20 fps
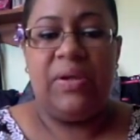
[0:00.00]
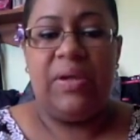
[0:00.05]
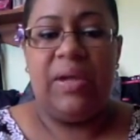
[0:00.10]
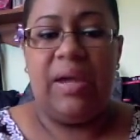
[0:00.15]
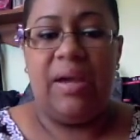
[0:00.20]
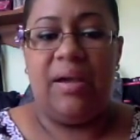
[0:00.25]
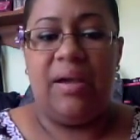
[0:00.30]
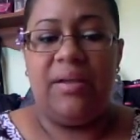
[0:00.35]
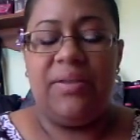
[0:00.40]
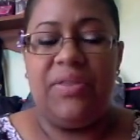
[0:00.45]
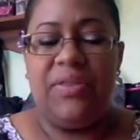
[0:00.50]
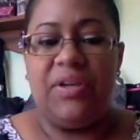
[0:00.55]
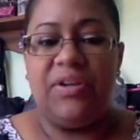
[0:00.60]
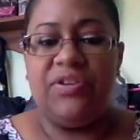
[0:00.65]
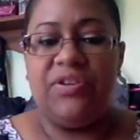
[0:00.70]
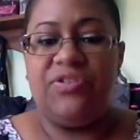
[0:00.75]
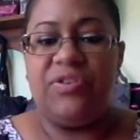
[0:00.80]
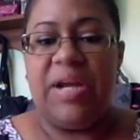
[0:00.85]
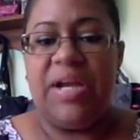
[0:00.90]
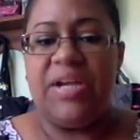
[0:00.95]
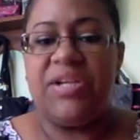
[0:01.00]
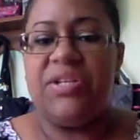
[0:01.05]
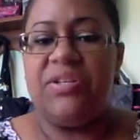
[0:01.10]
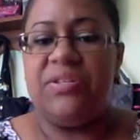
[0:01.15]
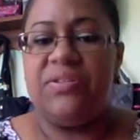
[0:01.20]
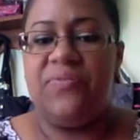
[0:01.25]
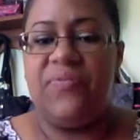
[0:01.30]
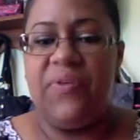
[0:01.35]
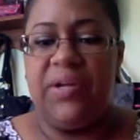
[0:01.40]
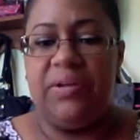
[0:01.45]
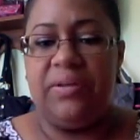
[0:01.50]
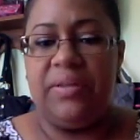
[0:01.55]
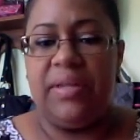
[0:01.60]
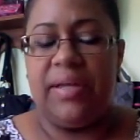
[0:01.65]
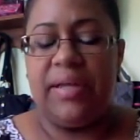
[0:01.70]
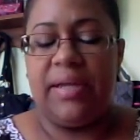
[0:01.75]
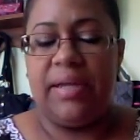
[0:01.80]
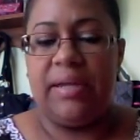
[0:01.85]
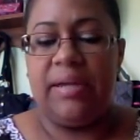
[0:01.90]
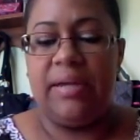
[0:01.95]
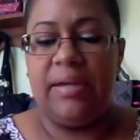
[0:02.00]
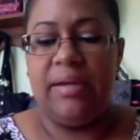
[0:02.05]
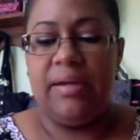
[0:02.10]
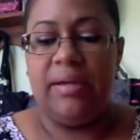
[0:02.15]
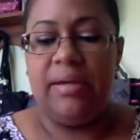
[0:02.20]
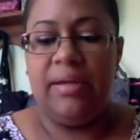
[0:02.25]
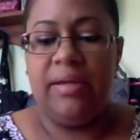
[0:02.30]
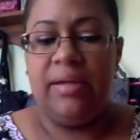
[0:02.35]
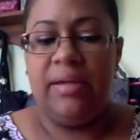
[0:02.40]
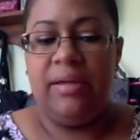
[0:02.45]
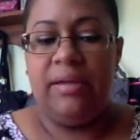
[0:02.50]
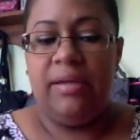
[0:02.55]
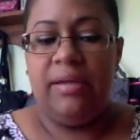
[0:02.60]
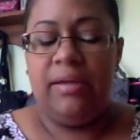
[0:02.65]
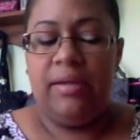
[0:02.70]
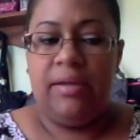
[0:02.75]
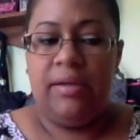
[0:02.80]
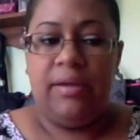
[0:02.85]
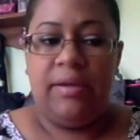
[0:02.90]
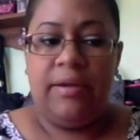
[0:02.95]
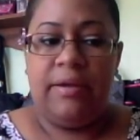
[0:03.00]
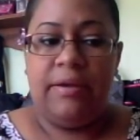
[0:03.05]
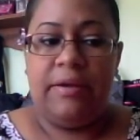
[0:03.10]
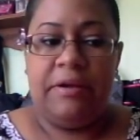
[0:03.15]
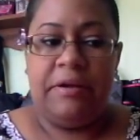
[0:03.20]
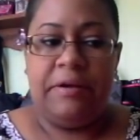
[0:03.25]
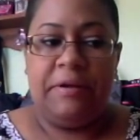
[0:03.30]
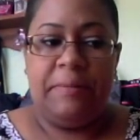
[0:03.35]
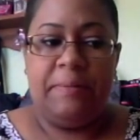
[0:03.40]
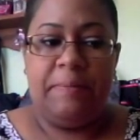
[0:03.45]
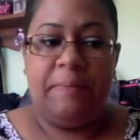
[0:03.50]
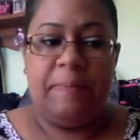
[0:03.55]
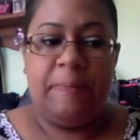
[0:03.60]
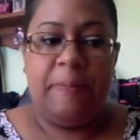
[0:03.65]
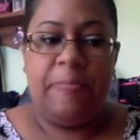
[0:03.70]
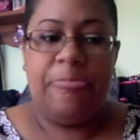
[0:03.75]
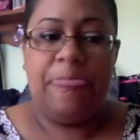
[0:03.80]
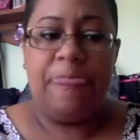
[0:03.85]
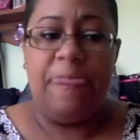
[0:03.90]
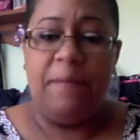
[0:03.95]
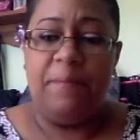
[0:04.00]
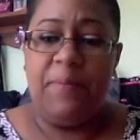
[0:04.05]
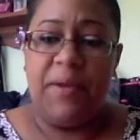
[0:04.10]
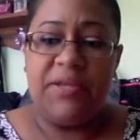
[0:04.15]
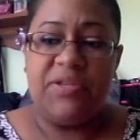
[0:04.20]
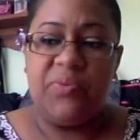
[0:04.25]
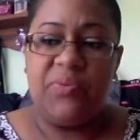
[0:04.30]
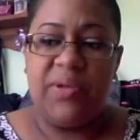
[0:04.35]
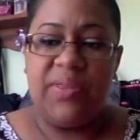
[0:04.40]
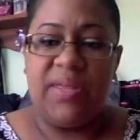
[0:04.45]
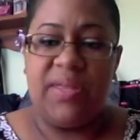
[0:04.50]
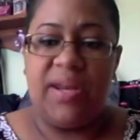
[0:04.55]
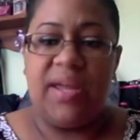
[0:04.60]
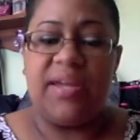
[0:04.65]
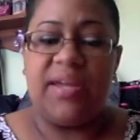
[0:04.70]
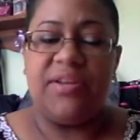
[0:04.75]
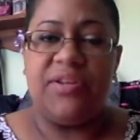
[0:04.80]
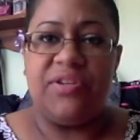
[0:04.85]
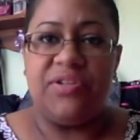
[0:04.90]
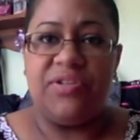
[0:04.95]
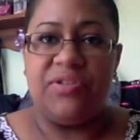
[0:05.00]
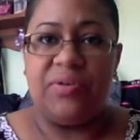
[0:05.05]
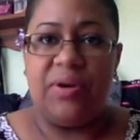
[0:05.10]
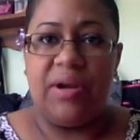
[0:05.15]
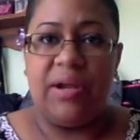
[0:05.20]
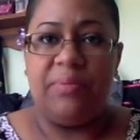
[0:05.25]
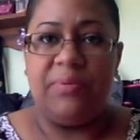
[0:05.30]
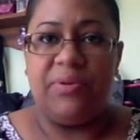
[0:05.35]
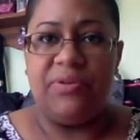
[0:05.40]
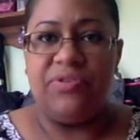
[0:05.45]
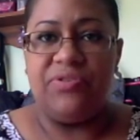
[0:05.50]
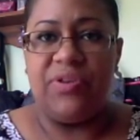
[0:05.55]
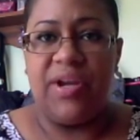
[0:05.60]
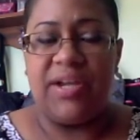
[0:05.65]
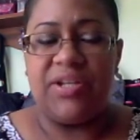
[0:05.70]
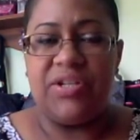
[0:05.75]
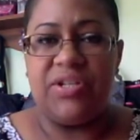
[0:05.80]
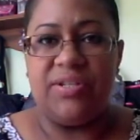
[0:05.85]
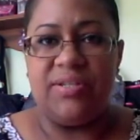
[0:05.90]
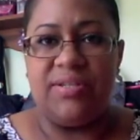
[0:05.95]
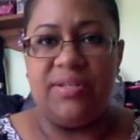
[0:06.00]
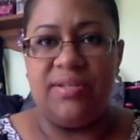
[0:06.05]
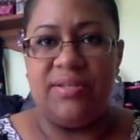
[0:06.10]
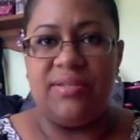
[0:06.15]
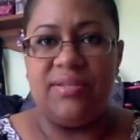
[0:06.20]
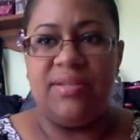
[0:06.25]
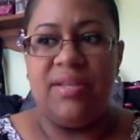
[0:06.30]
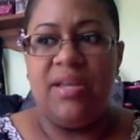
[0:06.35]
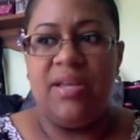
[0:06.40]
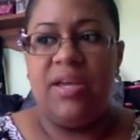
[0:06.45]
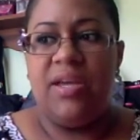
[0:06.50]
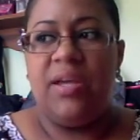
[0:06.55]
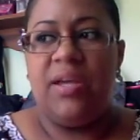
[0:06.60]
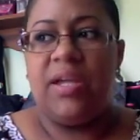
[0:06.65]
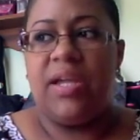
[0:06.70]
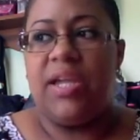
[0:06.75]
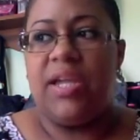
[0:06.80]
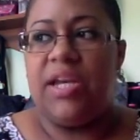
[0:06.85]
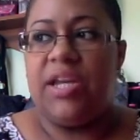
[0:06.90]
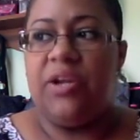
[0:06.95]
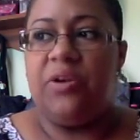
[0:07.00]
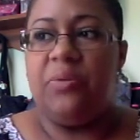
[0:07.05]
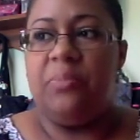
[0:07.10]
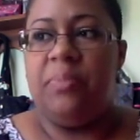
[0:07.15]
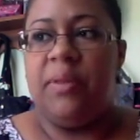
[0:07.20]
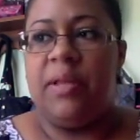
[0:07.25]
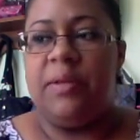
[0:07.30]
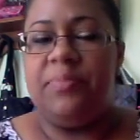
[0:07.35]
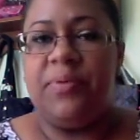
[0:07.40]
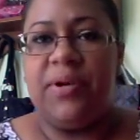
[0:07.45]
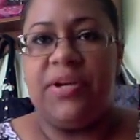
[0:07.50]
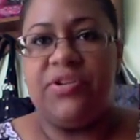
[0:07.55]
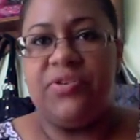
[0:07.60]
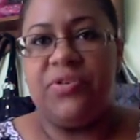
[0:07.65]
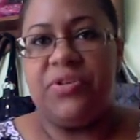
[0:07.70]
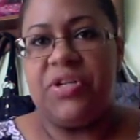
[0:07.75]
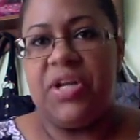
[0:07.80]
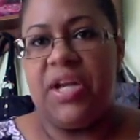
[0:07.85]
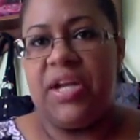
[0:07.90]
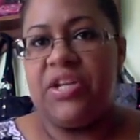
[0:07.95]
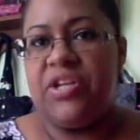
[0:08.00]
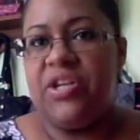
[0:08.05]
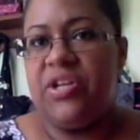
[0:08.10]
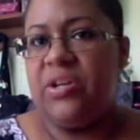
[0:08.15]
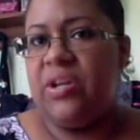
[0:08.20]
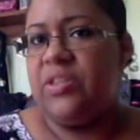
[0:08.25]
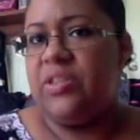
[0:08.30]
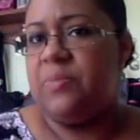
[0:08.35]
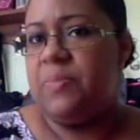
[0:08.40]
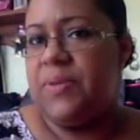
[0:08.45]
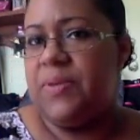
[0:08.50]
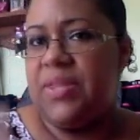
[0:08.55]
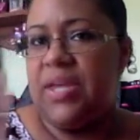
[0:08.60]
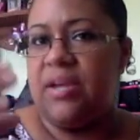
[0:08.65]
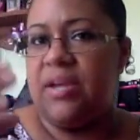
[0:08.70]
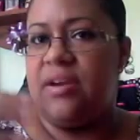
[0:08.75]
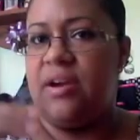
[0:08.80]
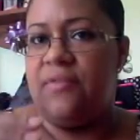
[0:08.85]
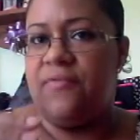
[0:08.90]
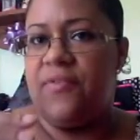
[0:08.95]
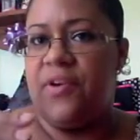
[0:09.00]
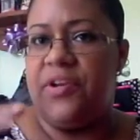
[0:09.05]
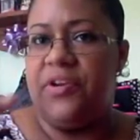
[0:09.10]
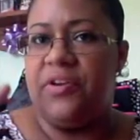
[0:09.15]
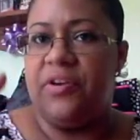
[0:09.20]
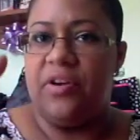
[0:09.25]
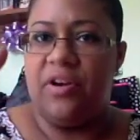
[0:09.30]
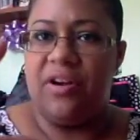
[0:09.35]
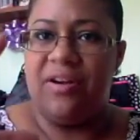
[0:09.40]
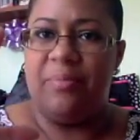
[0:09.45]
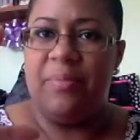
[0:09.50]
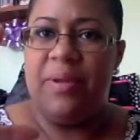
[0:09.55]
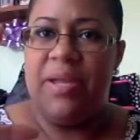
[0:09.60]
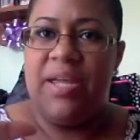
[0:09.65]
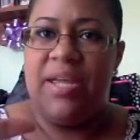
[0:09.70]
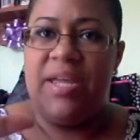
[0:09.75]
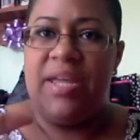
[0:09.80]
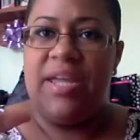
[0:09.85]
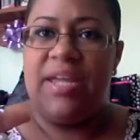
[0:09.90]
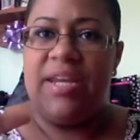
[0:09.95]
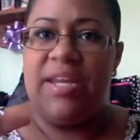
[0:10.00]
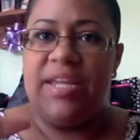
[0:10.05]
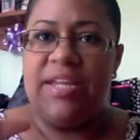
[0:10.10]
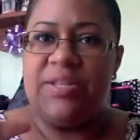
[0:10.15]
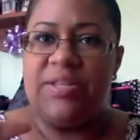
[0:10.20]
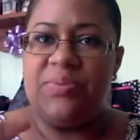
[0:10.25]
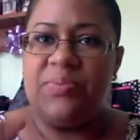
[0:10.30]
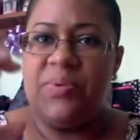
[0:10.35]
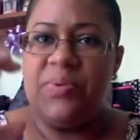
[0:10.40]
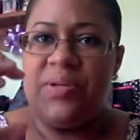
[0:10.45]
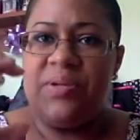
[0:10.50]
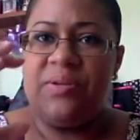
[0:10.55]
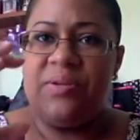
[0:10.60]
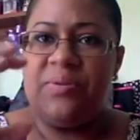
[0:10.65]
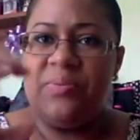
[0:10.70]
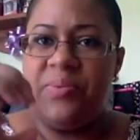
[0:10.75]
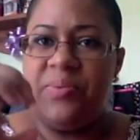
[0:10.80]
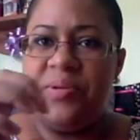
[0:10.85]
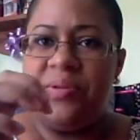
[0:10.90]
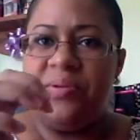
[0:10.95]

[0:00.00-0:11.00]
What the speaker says: yeah, the contractions felt like, the best way that I can describe contractions is getting your blood pressure checked. You know, they put that cuff on your arm and it gets real